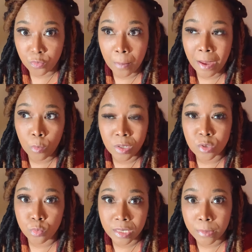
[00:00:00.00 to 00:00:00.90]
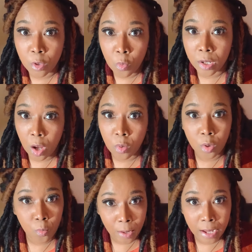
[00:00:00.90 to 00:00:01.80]
about what's really going on
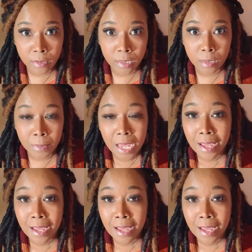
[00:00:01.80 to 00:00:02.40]
around them.